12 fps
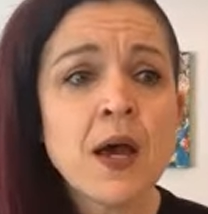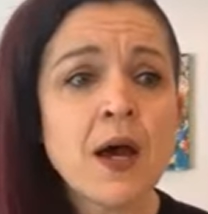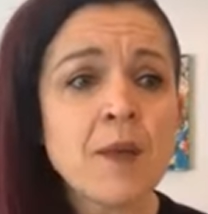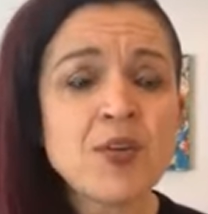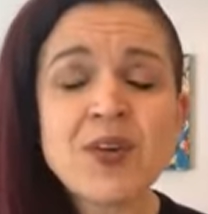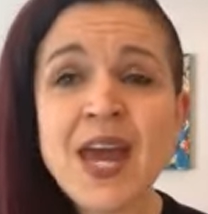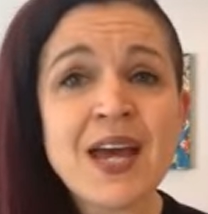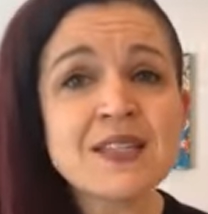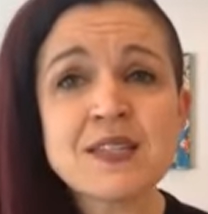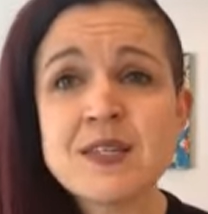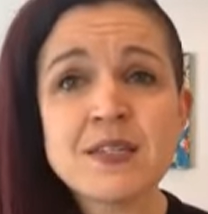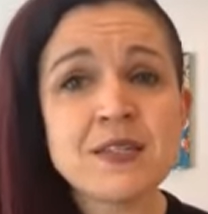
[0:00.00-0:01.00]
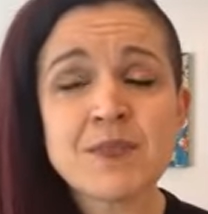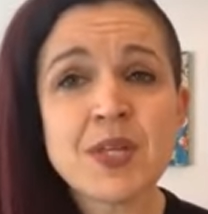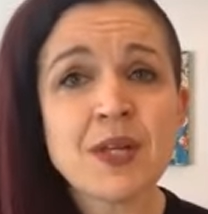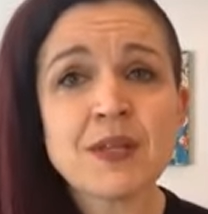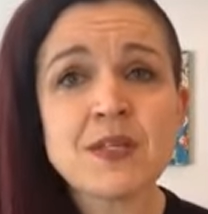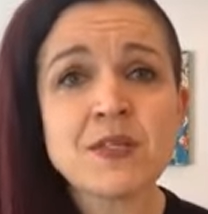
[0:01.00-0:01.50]
You can't see something
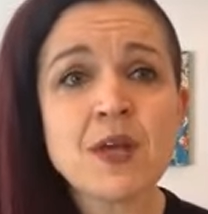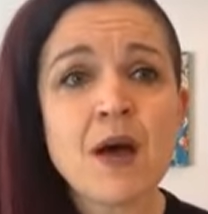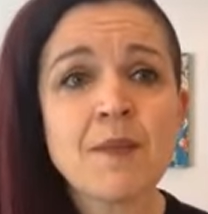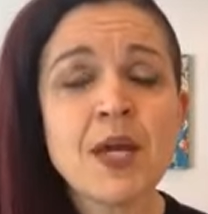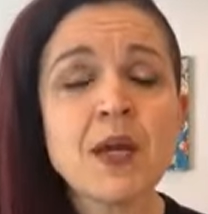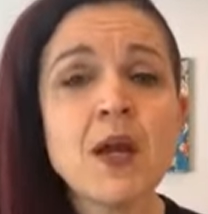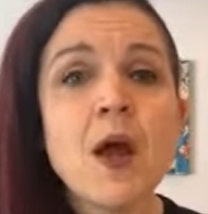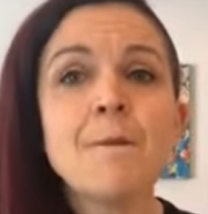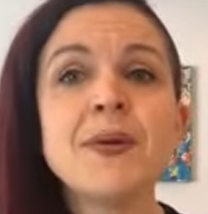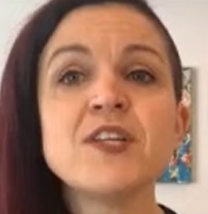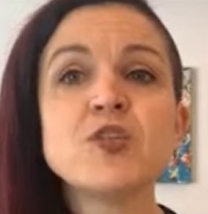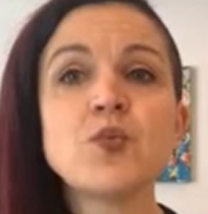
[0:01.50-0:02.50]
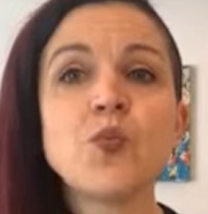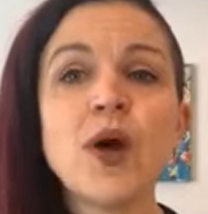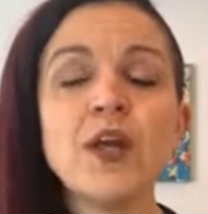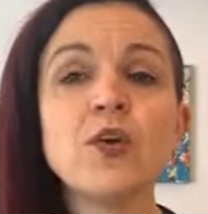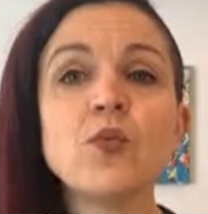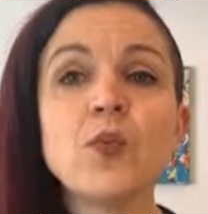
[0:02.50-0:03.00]
like this coming, but it's
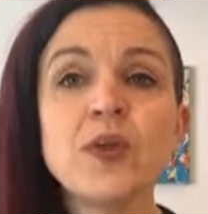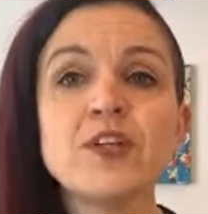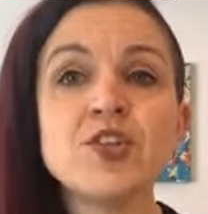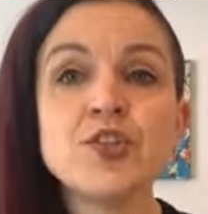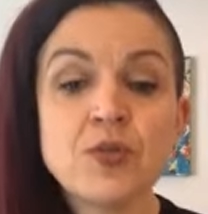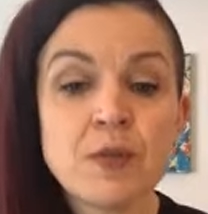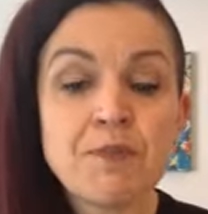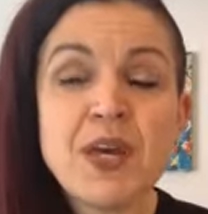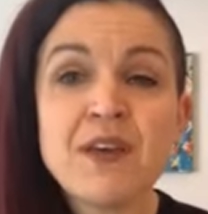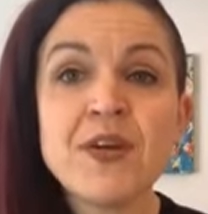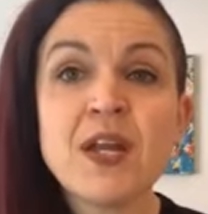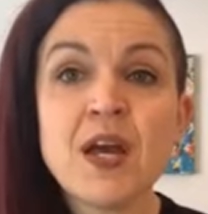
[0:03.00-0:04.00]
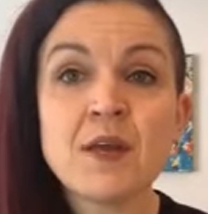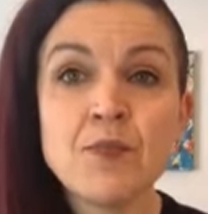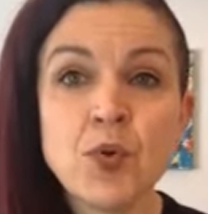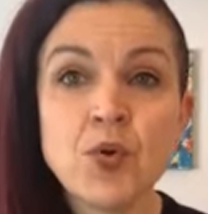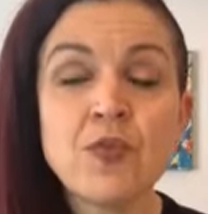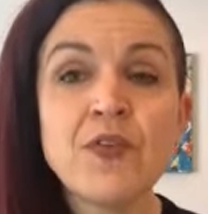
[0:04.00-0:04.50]
what you're willing to do to pivot and
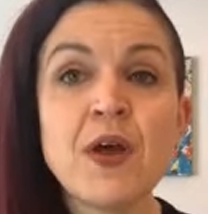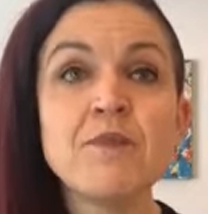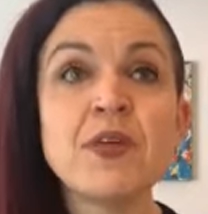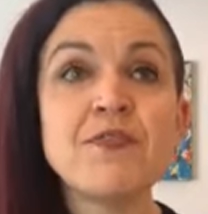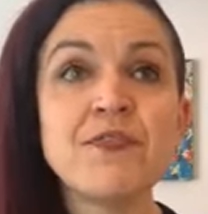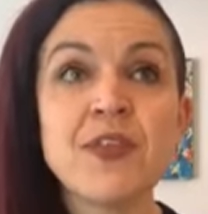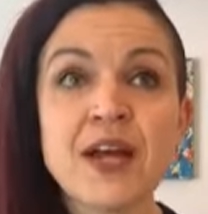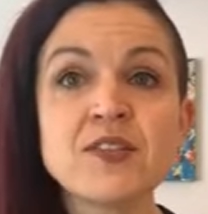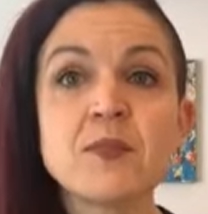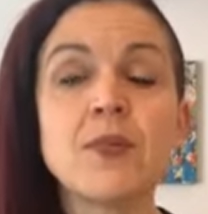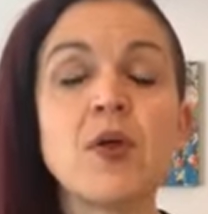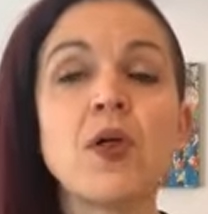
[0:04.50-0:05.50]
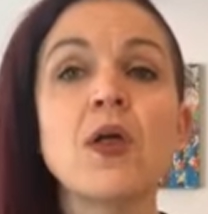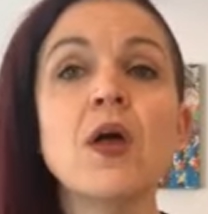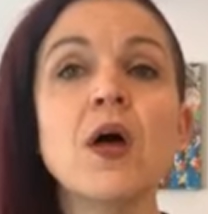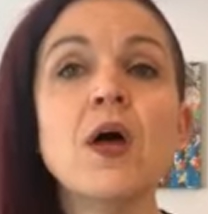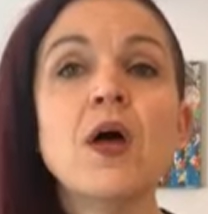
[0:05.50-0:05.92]
move and be flexible.